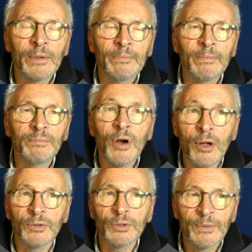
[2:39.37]

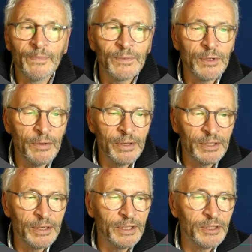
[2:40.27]
prose. So this
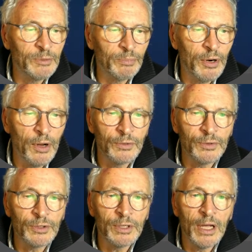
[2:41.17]
is
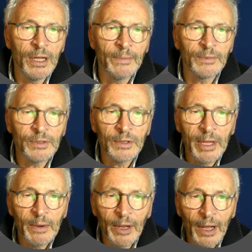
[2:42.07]
prose. So here
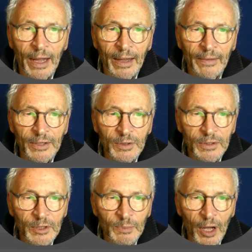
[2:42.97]
we are, and this
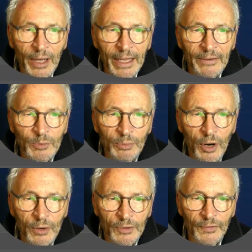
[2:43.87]
part here is
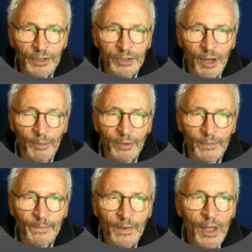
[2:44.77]
prose, for example.
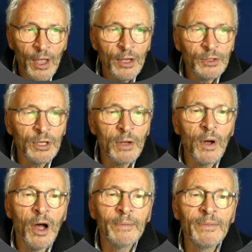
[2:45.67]
So
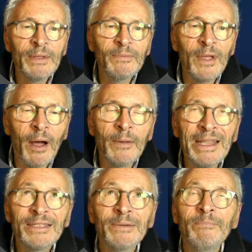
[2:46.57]
I need
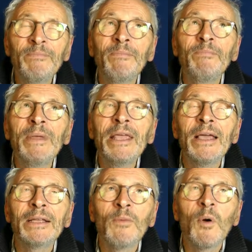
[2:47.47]
to be
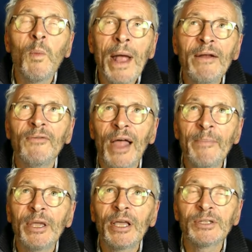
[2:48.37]
aware of that,
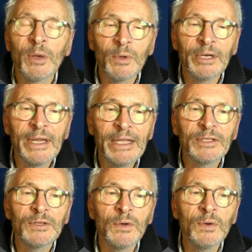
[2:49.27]
because I will need
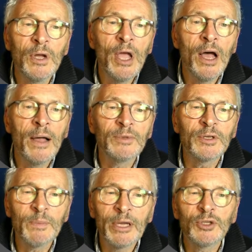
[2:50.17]
to just
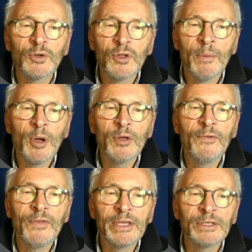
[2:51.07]
make sure that both of
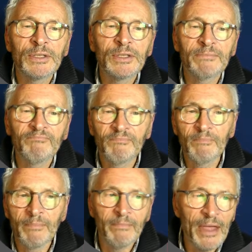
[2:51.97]
these
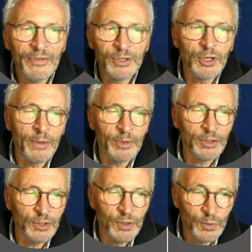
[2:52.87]
methods that I'm going to
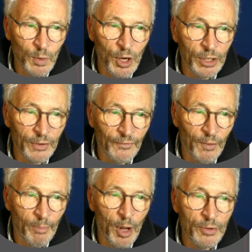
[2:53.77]
use work for
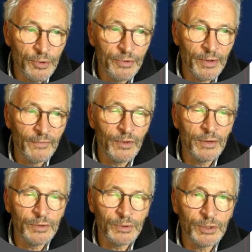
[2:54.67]
both of
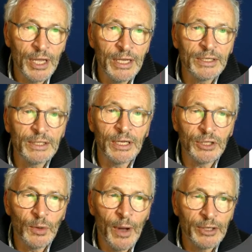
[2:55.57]
those
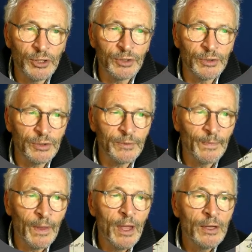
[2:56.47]
situations.
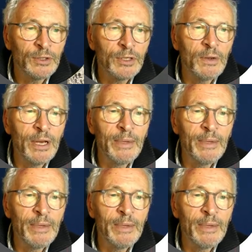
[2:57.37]
So let me